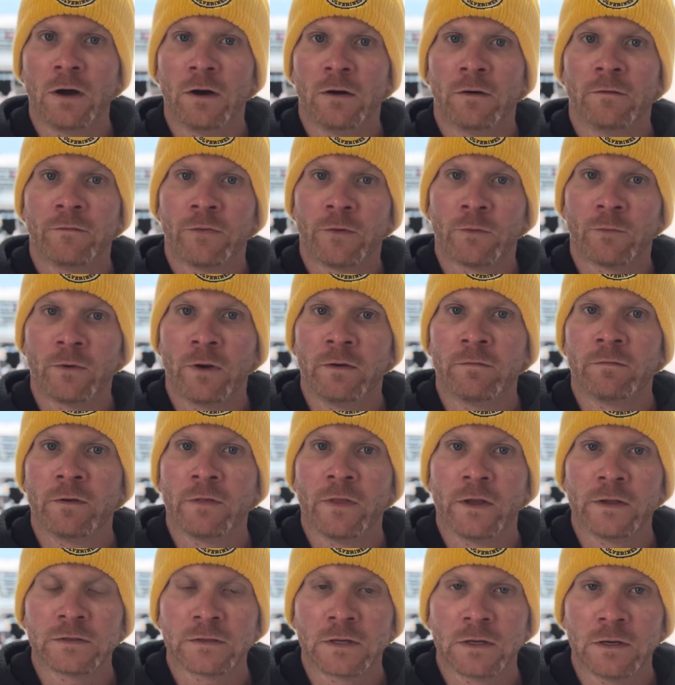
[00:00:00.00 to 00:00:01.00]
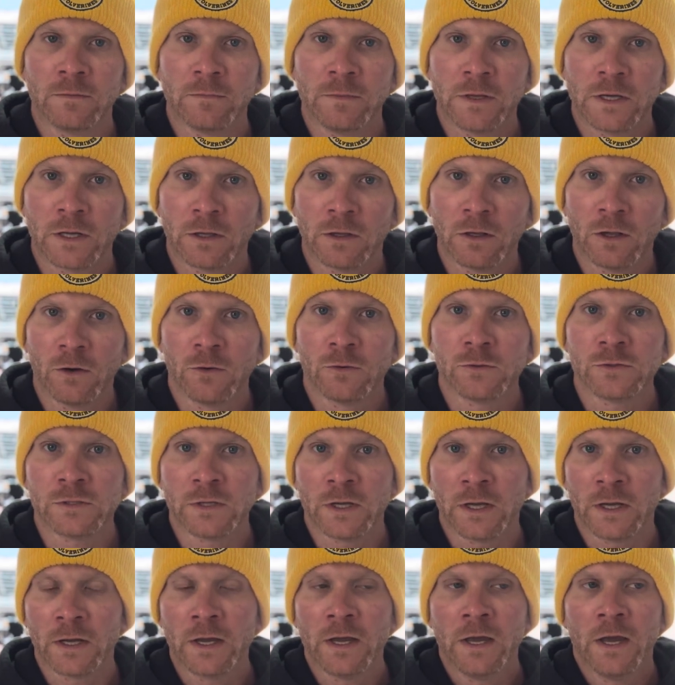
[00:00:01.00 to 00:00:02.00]
of the river that's going to be
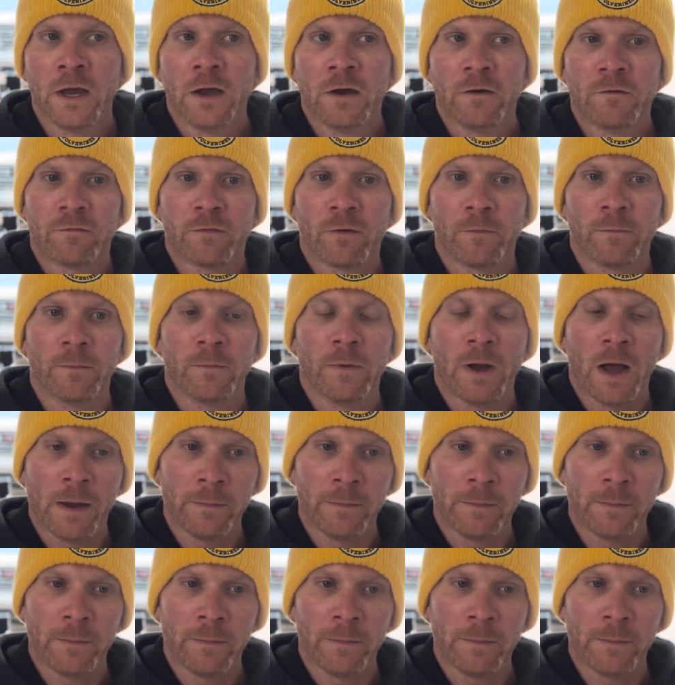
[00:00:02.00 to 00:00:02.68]
closing from,